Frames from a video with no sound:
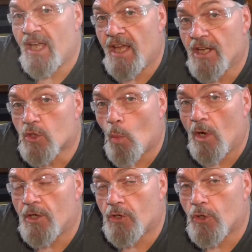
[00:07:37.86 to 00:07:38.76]
inch,
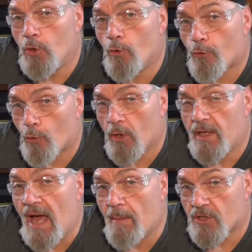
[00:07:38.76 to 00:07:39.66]
1, 2,
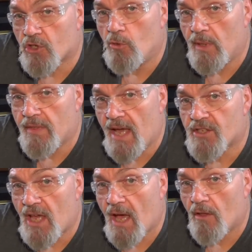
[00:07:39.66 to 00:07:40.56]
3. I'm assuming
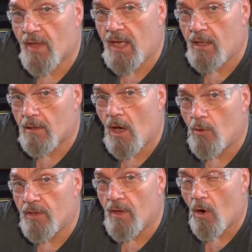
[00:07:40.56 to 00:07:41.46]
that's how they
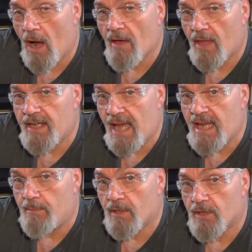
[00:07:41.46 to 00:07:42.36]
coded or how they
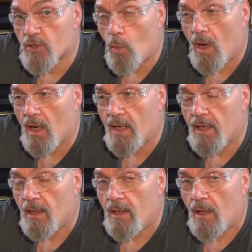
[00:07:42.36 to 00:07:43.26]
named this wad.
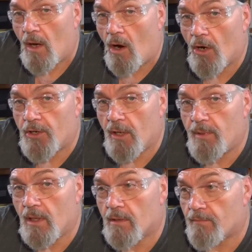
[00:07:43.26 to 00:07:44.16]

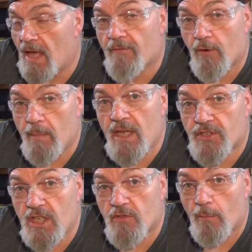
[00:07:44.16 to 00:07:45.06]
RW, that for me,
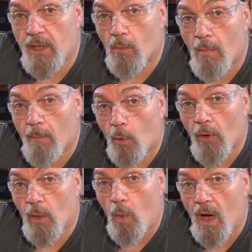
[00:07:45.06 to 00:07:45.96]
it's easy for me to remember.
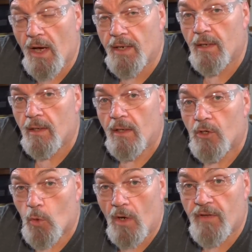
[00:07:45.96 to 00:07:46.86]
Red wad,
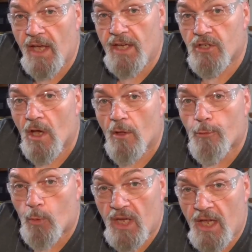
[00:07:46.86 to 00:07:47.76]
12 gauge,
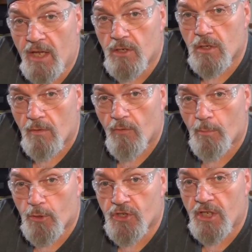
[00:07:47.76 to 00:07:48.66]
3 inch from
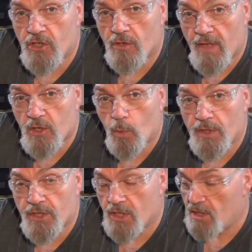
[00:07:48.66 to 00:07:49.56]
Precision. That's
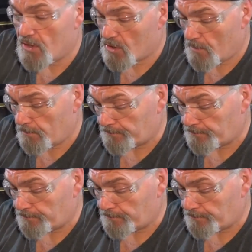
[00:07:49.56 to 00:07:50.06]
what this is.